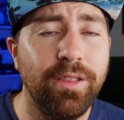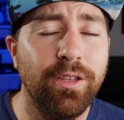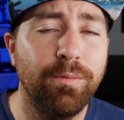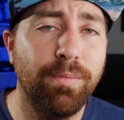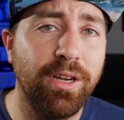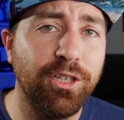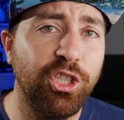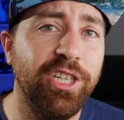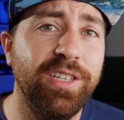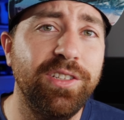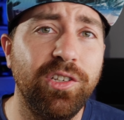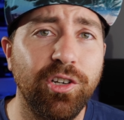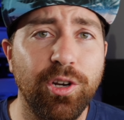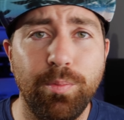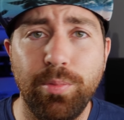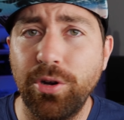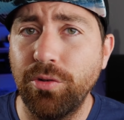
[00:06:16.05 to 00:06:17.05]
They're much
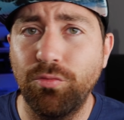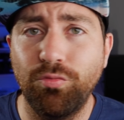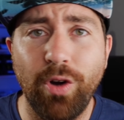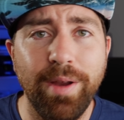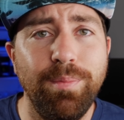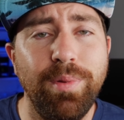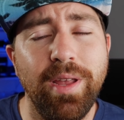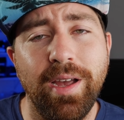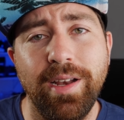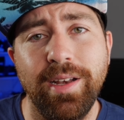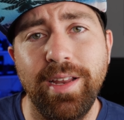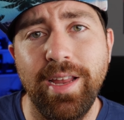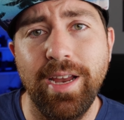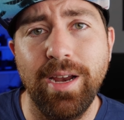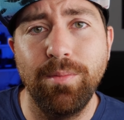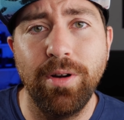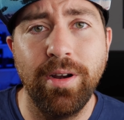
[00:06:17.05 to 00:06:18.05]
easier to put right behind
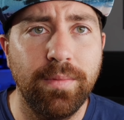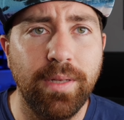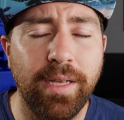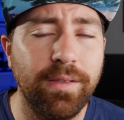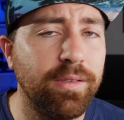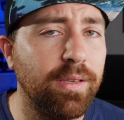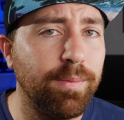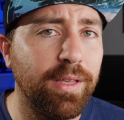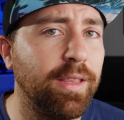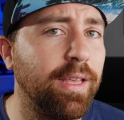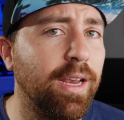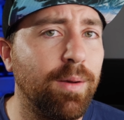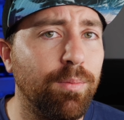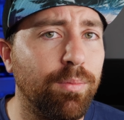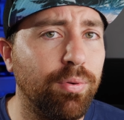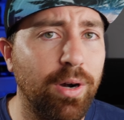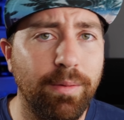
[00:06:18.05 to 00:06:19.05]
camera and something that
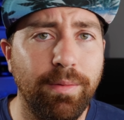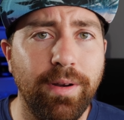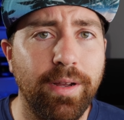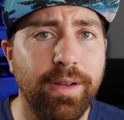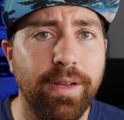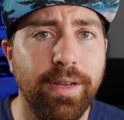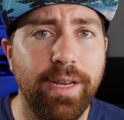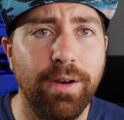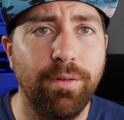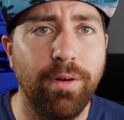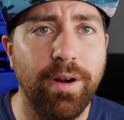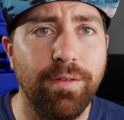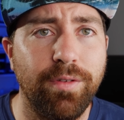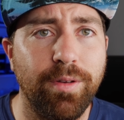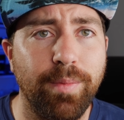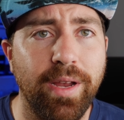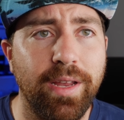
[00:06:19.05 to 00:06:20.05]
I'm probably not gonna get rid
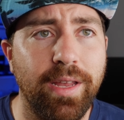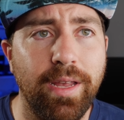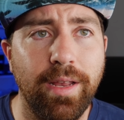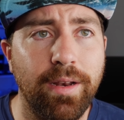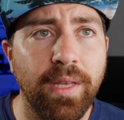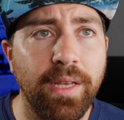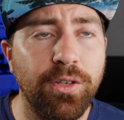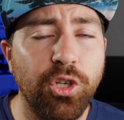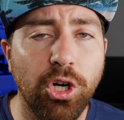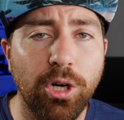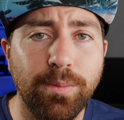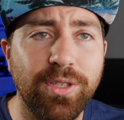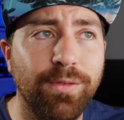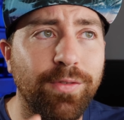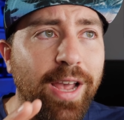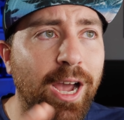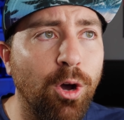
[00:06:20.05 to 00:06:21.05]
of in my kit. In
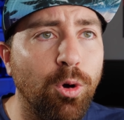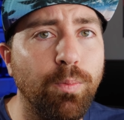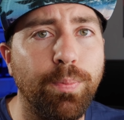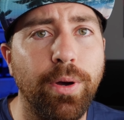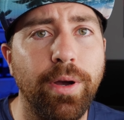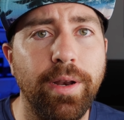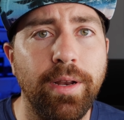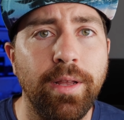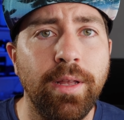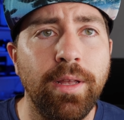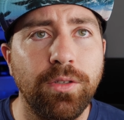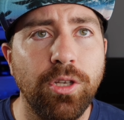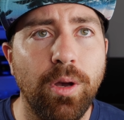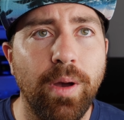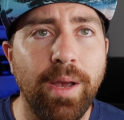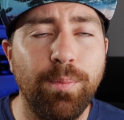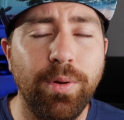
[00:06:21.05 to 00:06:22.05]
terms of output,
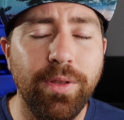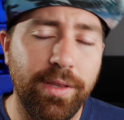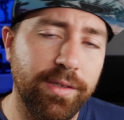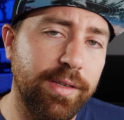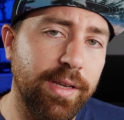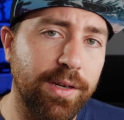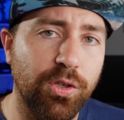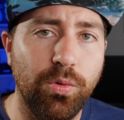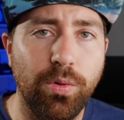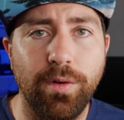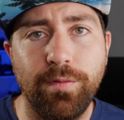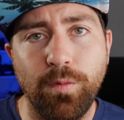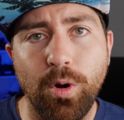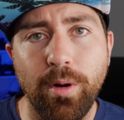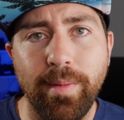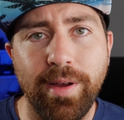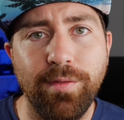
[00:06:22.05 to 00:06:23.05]
so I put this next to a
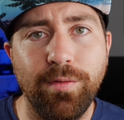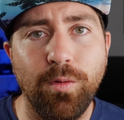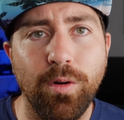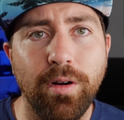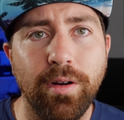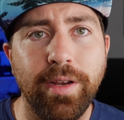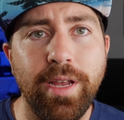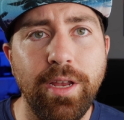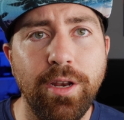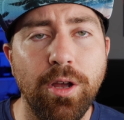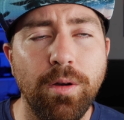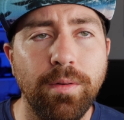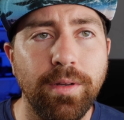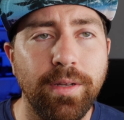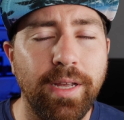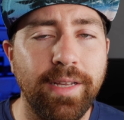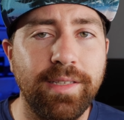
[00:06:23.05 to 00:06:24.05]
4x4
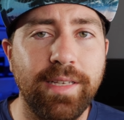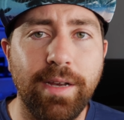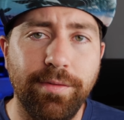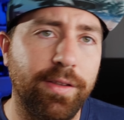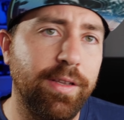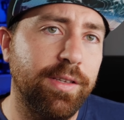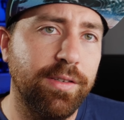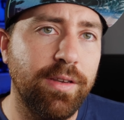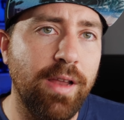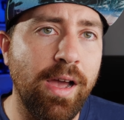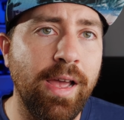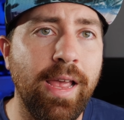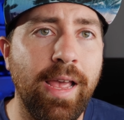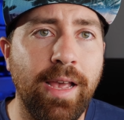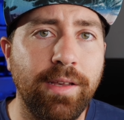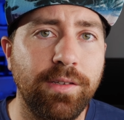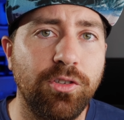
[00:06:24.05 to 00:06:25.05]
Kino. It definitely is not
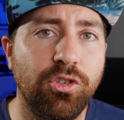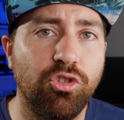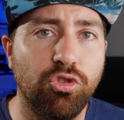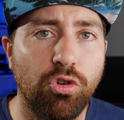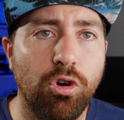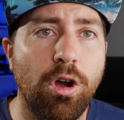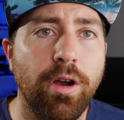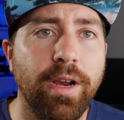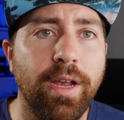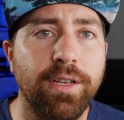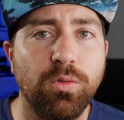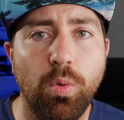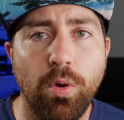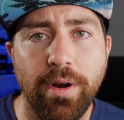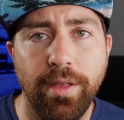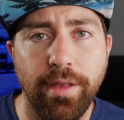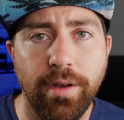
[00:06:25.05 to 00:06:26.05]
as strong as
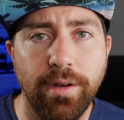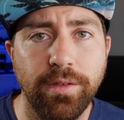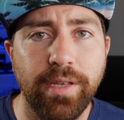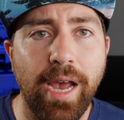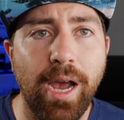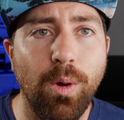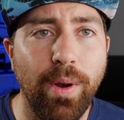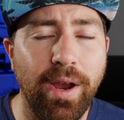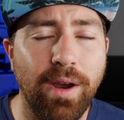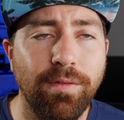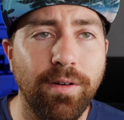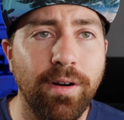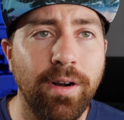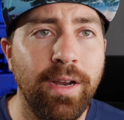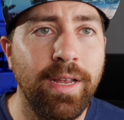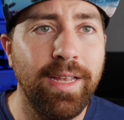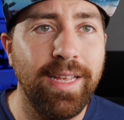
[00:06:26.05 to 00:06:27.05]
one of those.
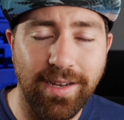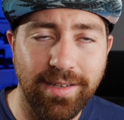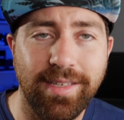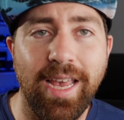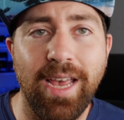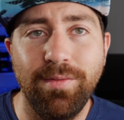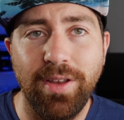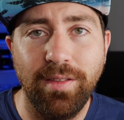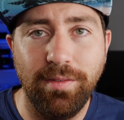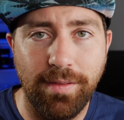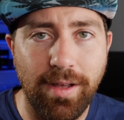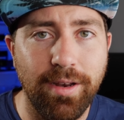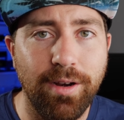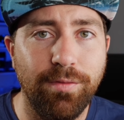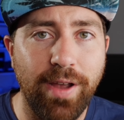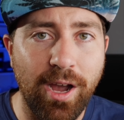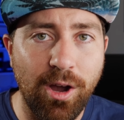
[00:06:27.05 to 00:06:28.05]
However, does have a
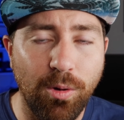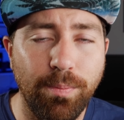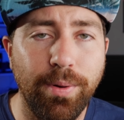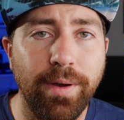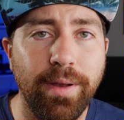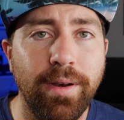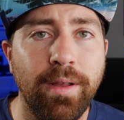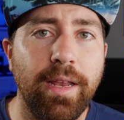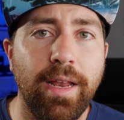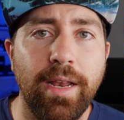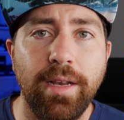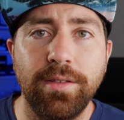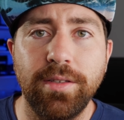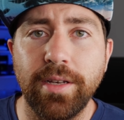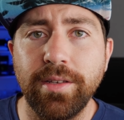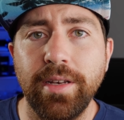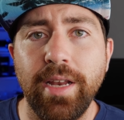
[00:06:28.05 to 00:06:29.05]
lot of output and
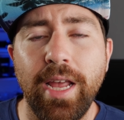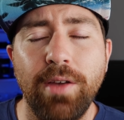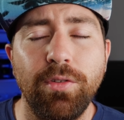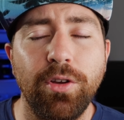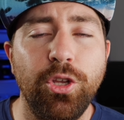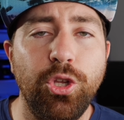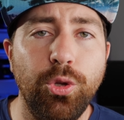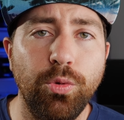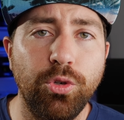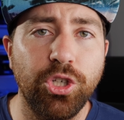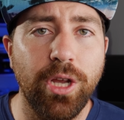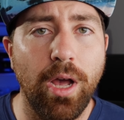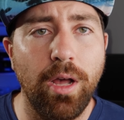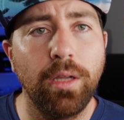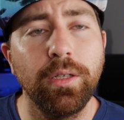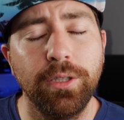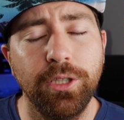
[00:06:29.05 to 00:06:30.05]
it doesn't have a huge
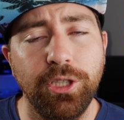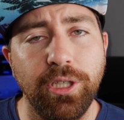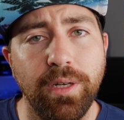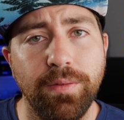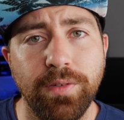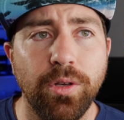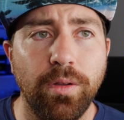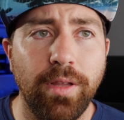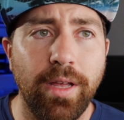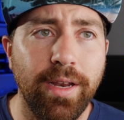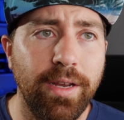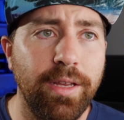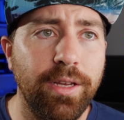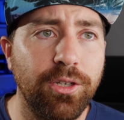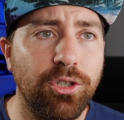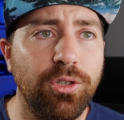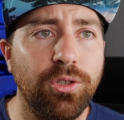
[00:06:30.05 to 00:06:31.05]
color shift. So a lot of
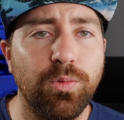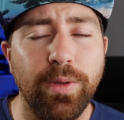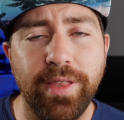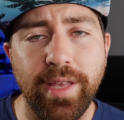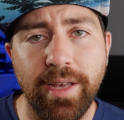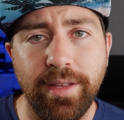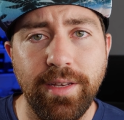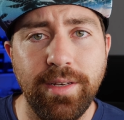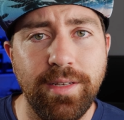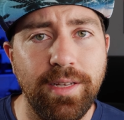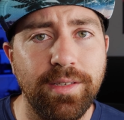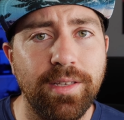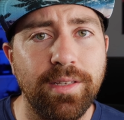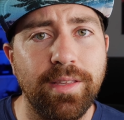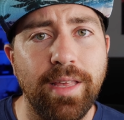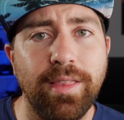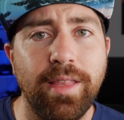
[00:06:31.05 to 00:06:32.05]
issues with LEDs
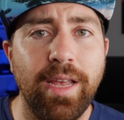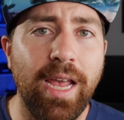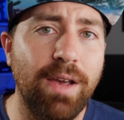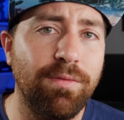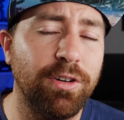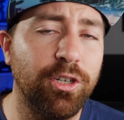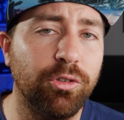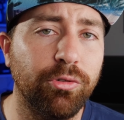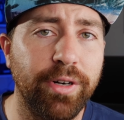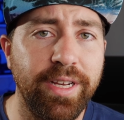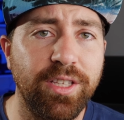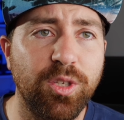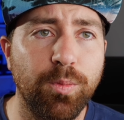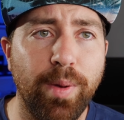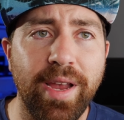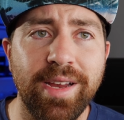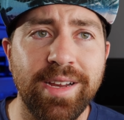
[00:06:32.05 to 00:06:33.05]
is that they have a green
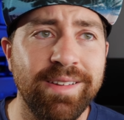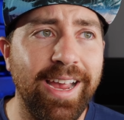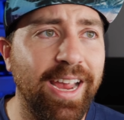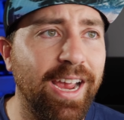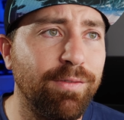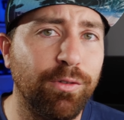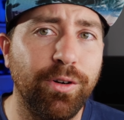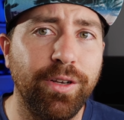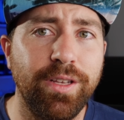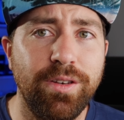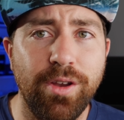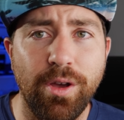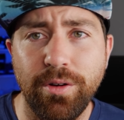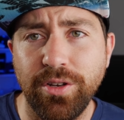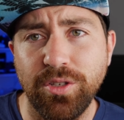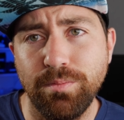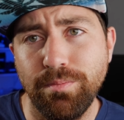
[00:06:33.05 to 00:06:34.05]
spike. I haven't really
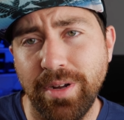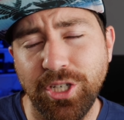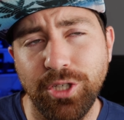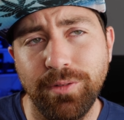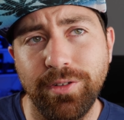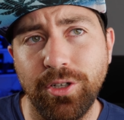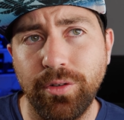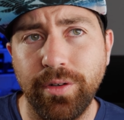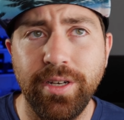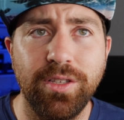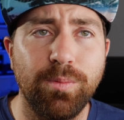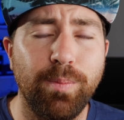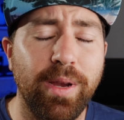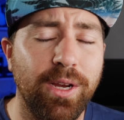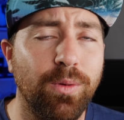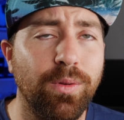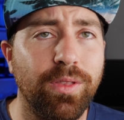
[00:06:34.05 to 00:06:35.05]
noticed much of a green
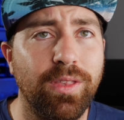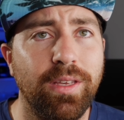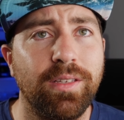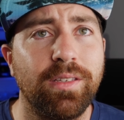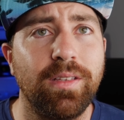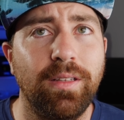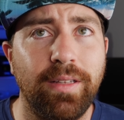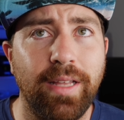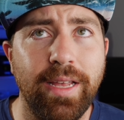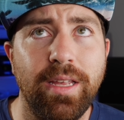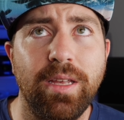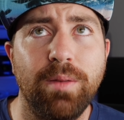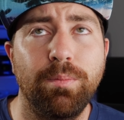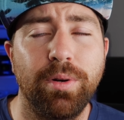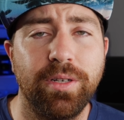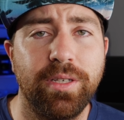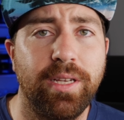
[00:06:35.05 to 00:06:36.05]
spike with this light
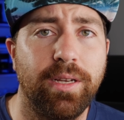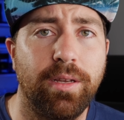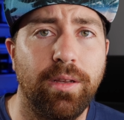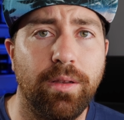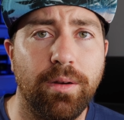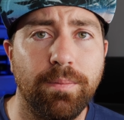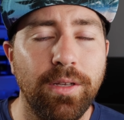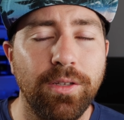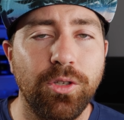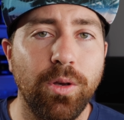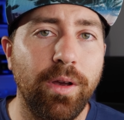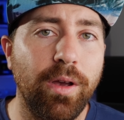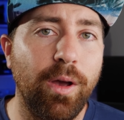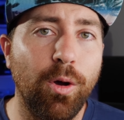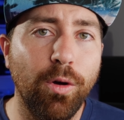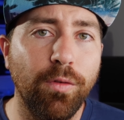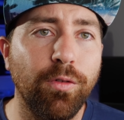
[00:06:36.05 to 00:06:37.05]
in particular.
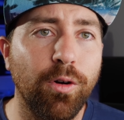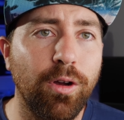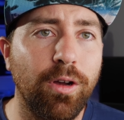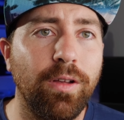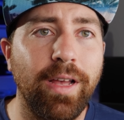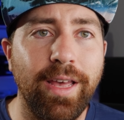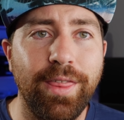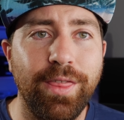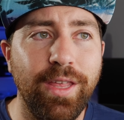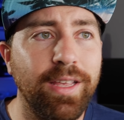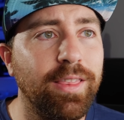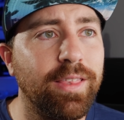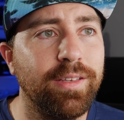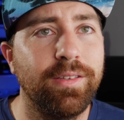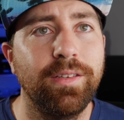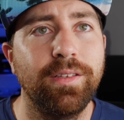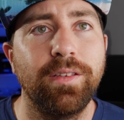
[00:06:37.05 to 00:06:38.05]
So overall, I think
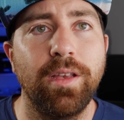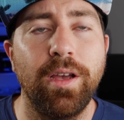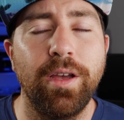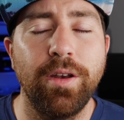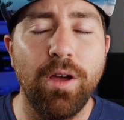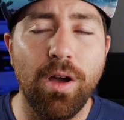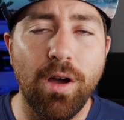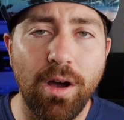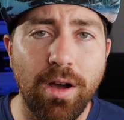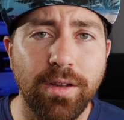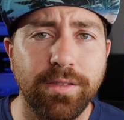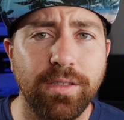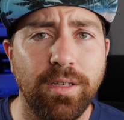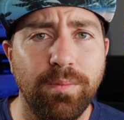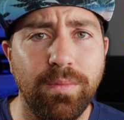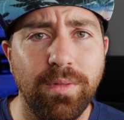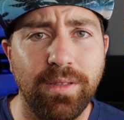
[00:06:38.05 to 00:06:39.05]
this is an
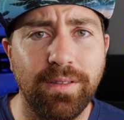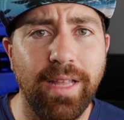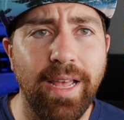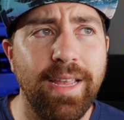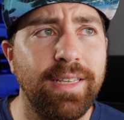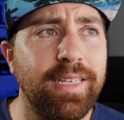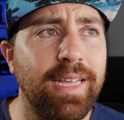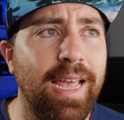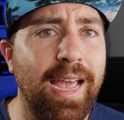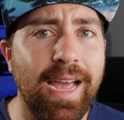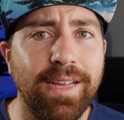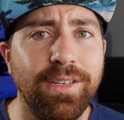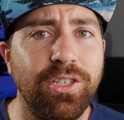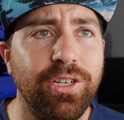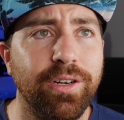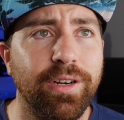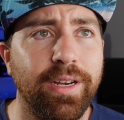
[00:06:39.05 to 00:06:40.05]
awesome light to
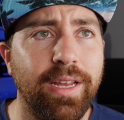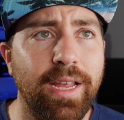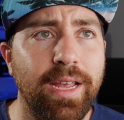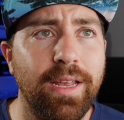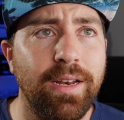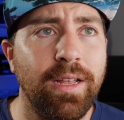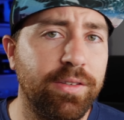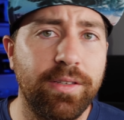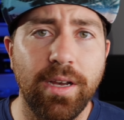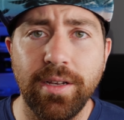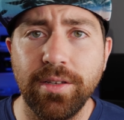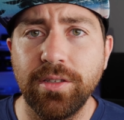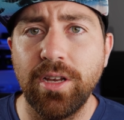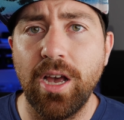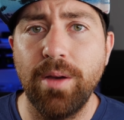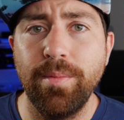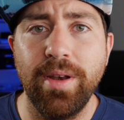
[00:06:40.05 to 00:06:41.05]
add to your kit. It does
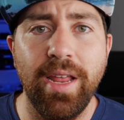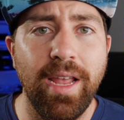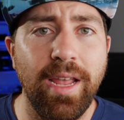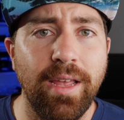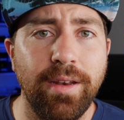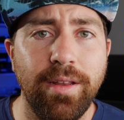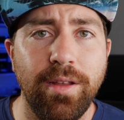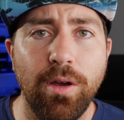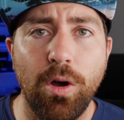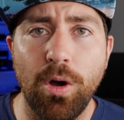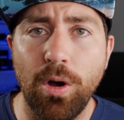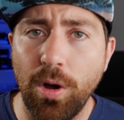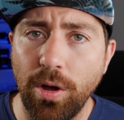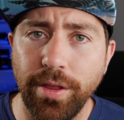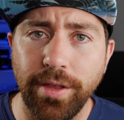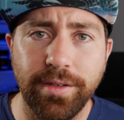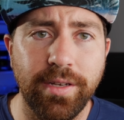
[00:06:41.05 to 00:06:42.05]
come in handy
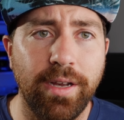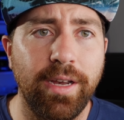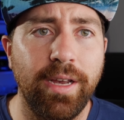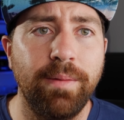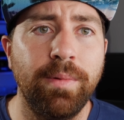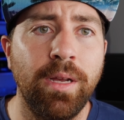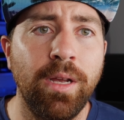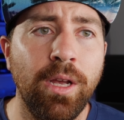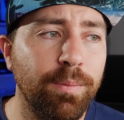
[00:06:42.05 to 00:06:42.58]
all the time.